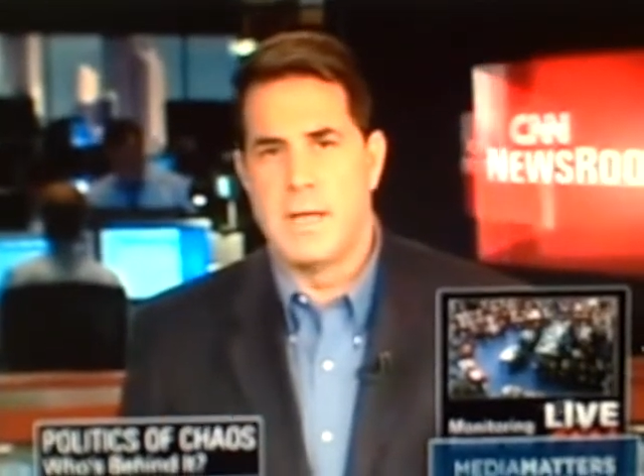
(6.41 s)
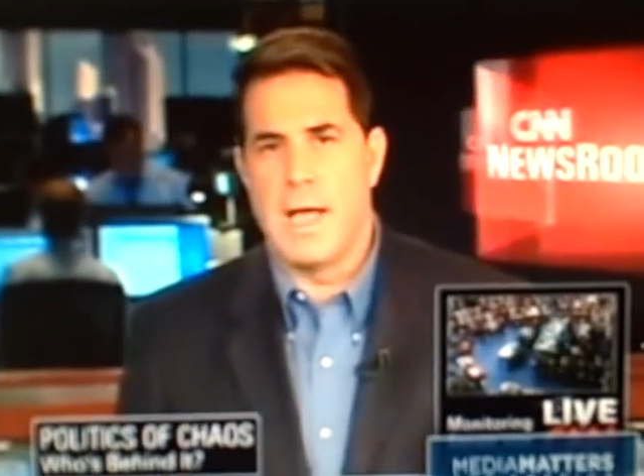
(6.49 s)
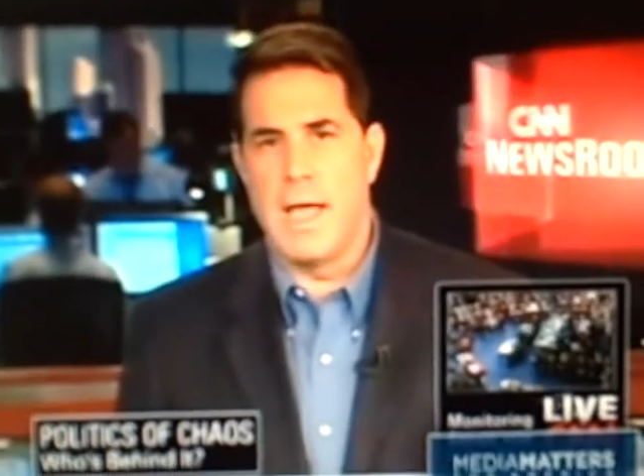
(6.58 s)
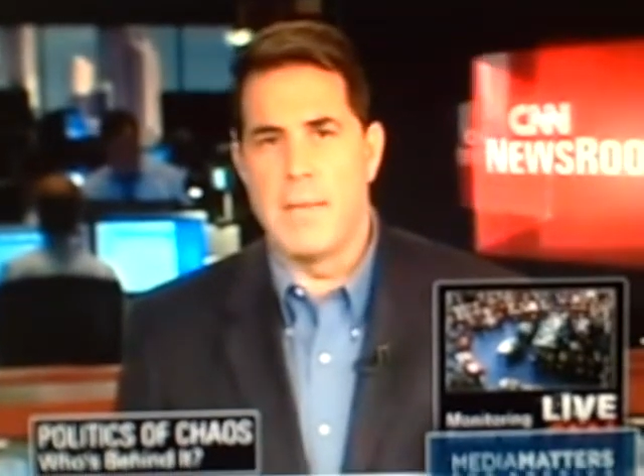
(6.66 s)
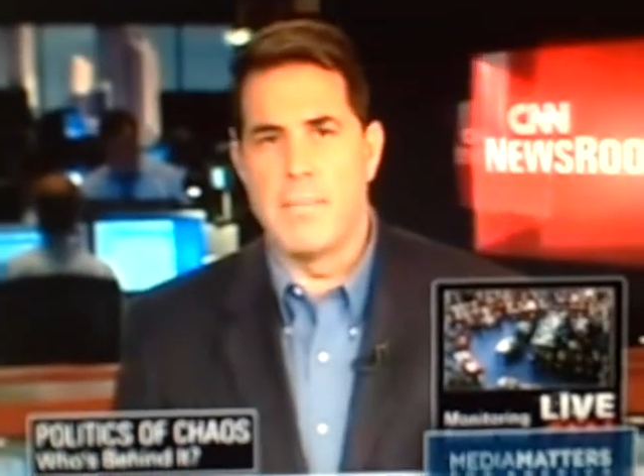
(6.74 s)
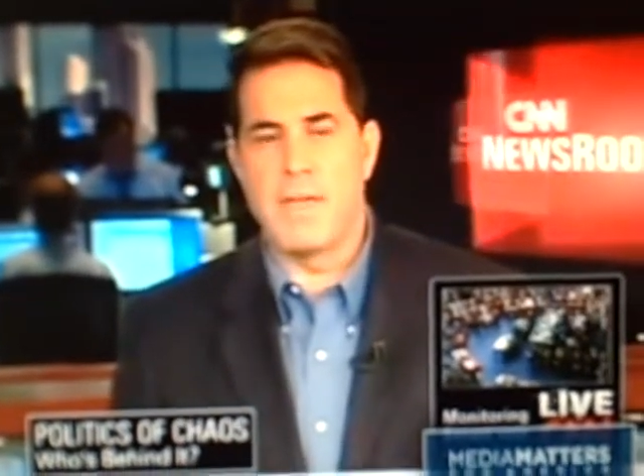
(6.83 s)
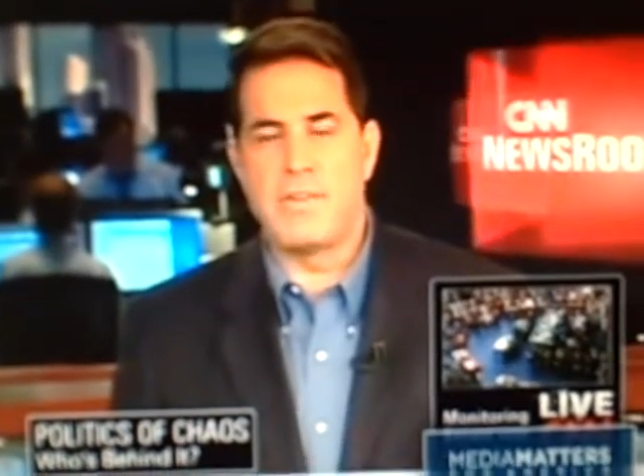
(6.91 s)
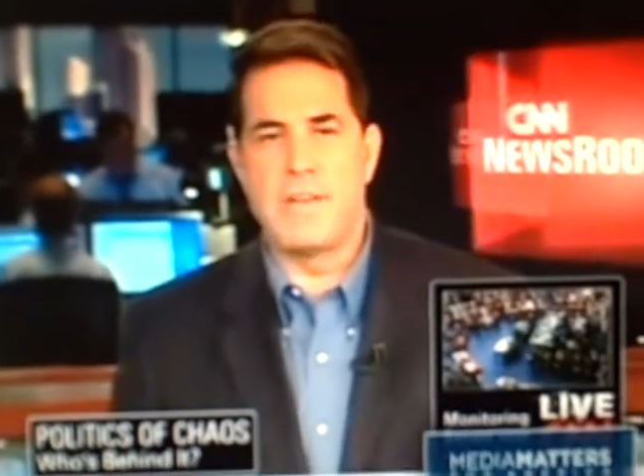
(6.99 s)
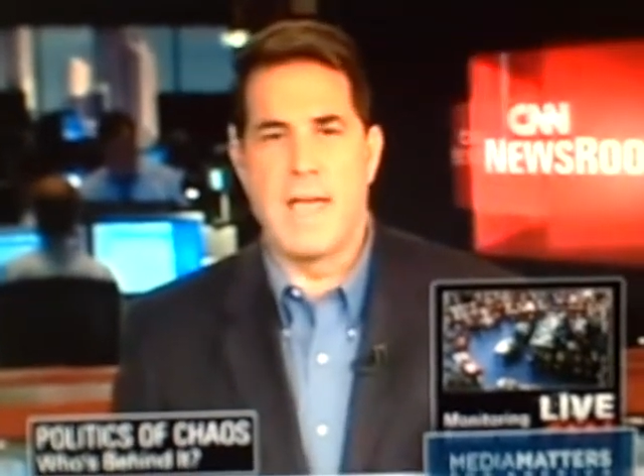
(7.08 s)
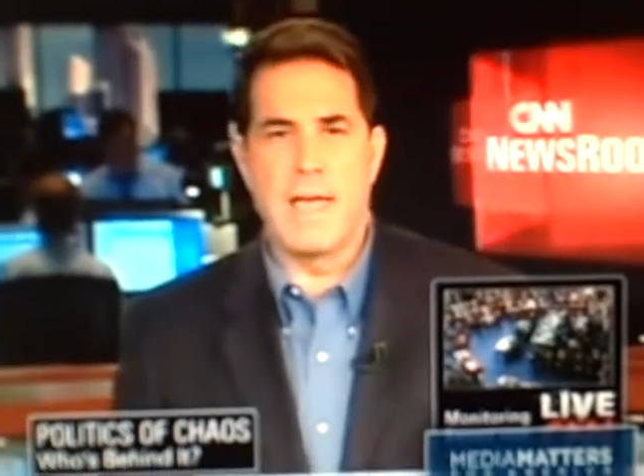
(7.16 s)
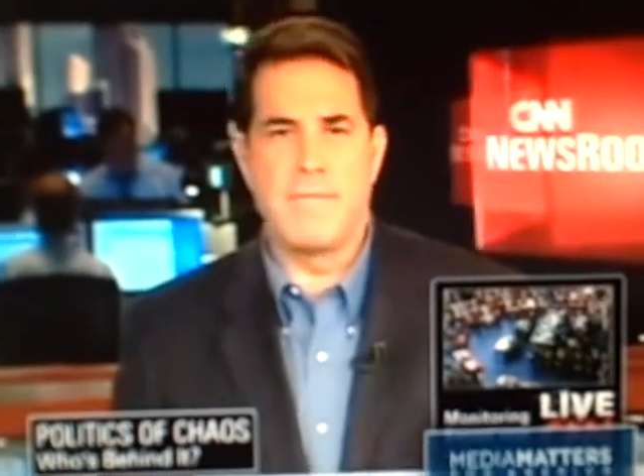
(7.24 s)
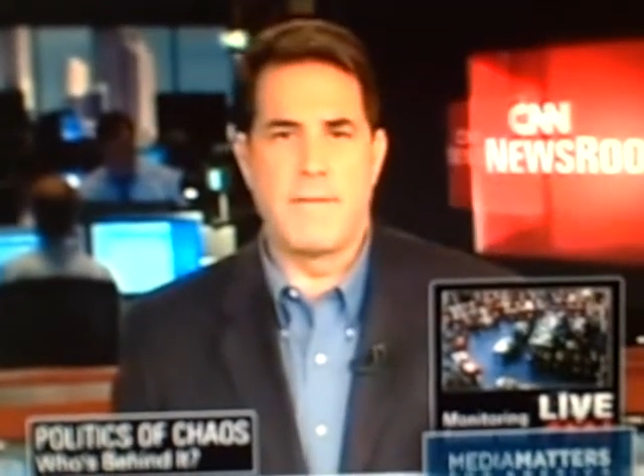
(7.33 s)
I and my
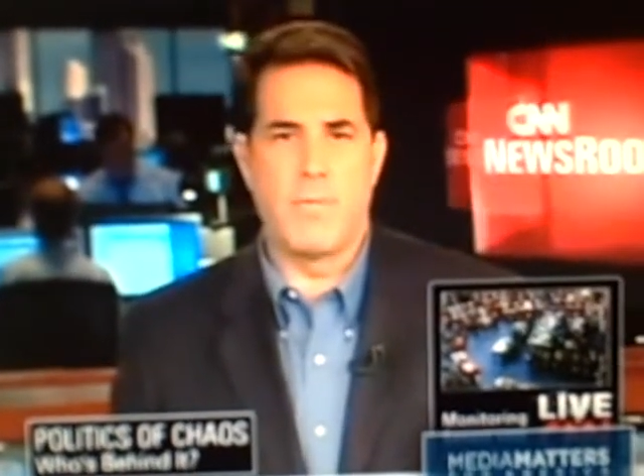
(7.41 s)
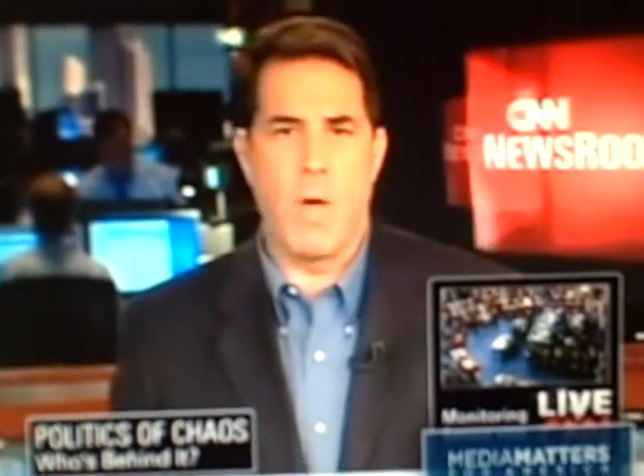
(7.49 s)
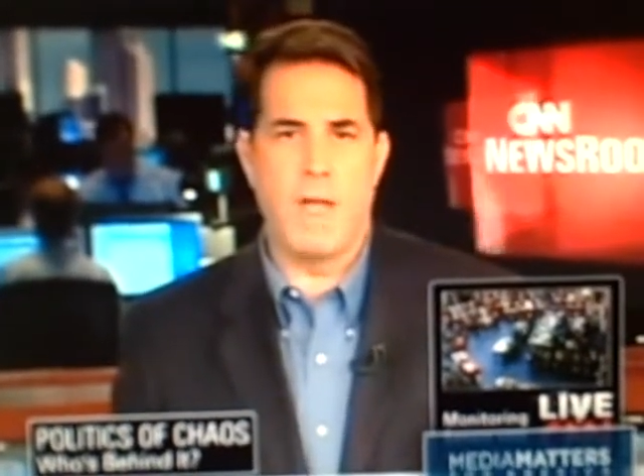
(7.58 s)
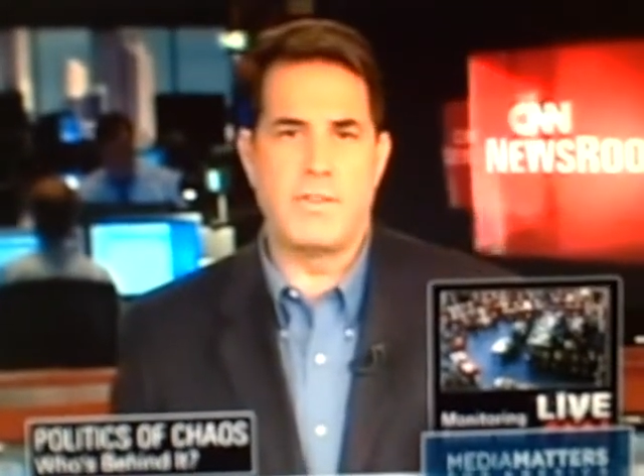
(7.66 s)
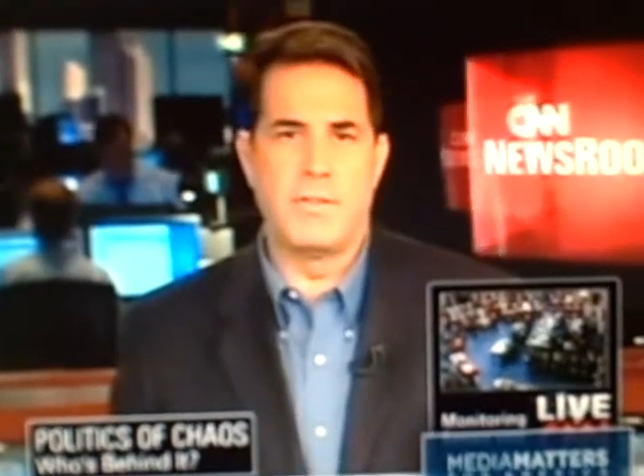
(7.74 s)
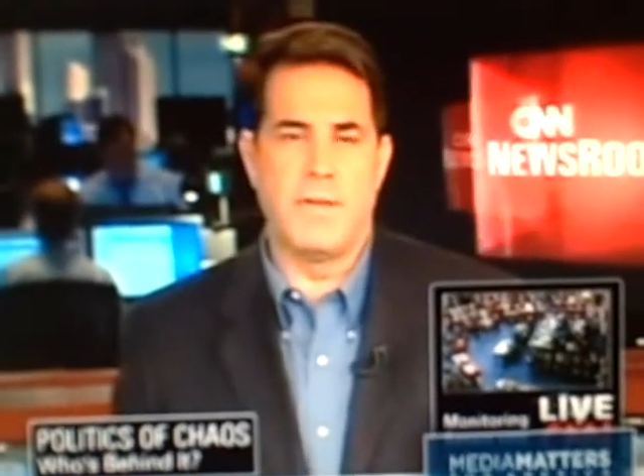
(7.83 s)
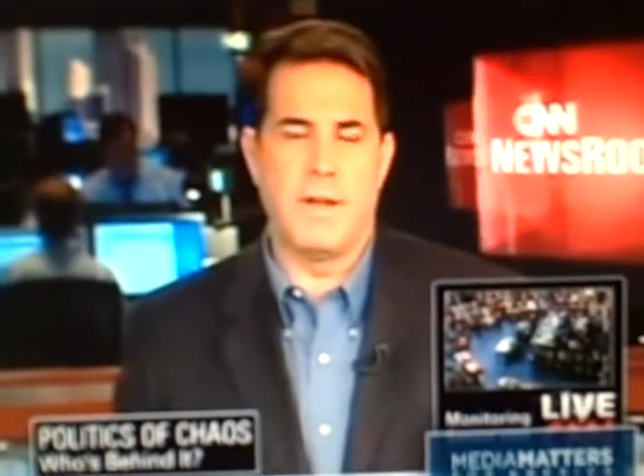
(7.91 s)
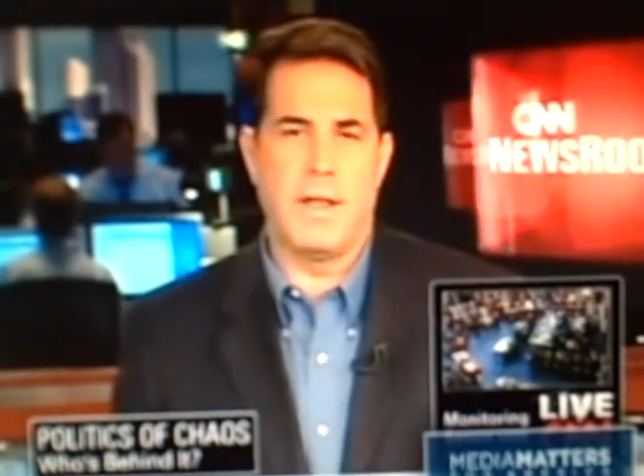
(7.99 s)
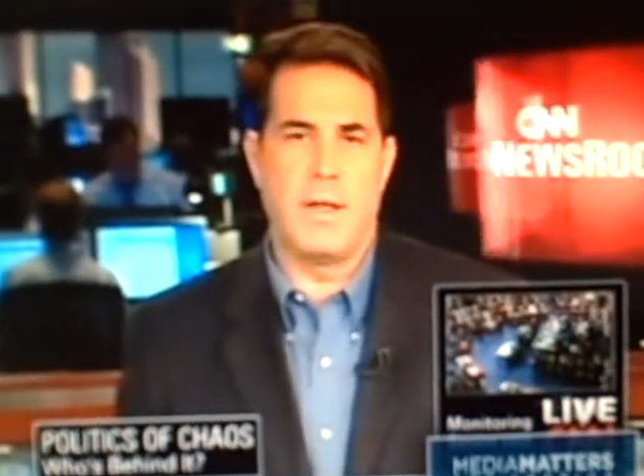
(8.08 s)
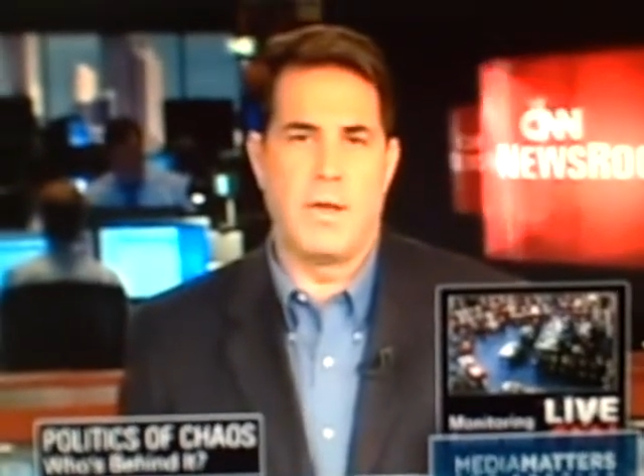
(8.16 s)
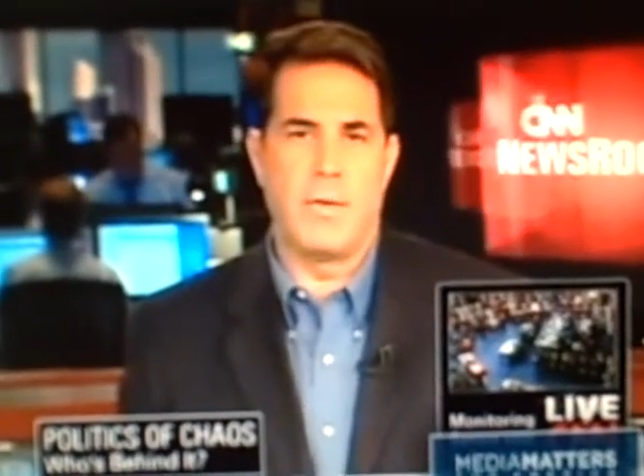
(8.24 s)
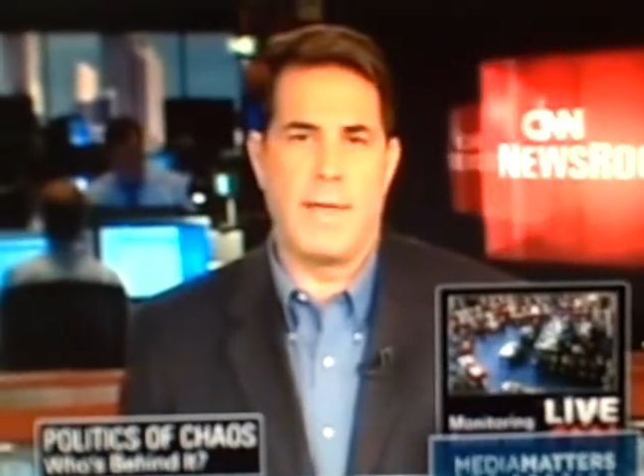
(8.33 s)
staff have watched the
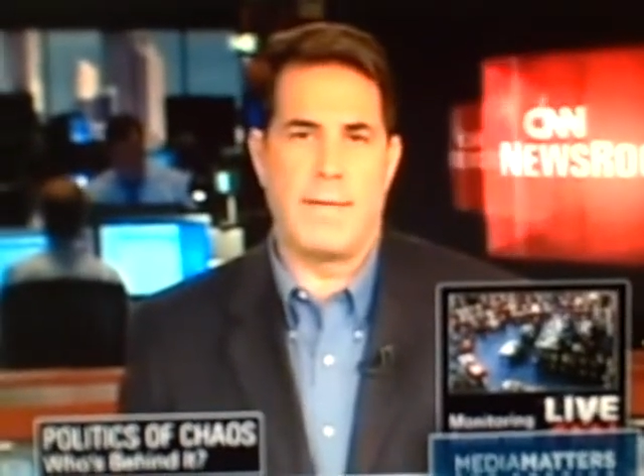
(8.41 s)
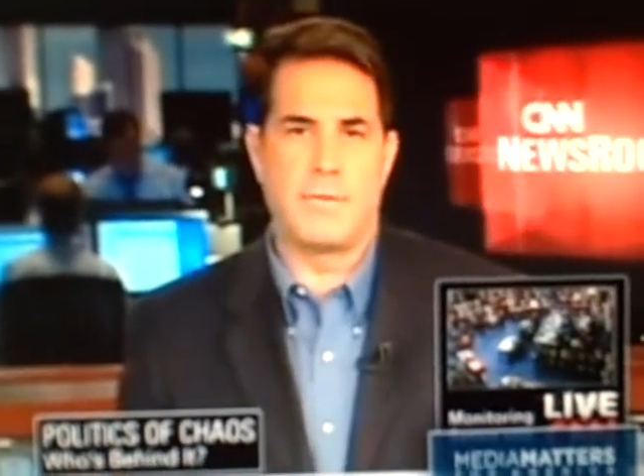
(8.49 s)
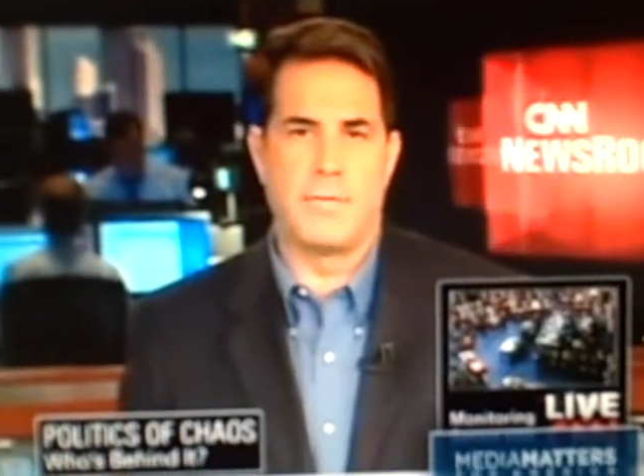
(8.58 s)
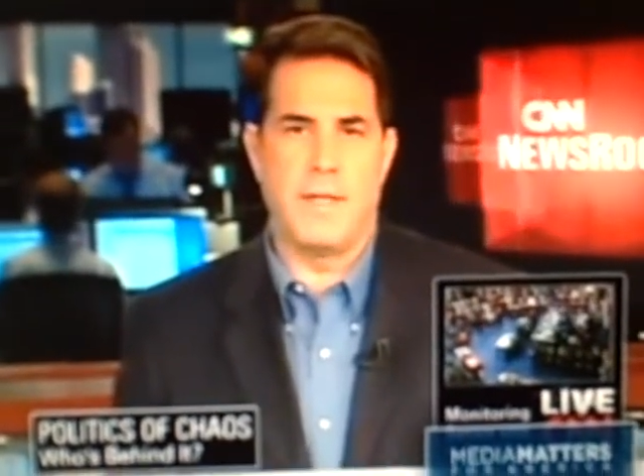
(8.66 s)
video after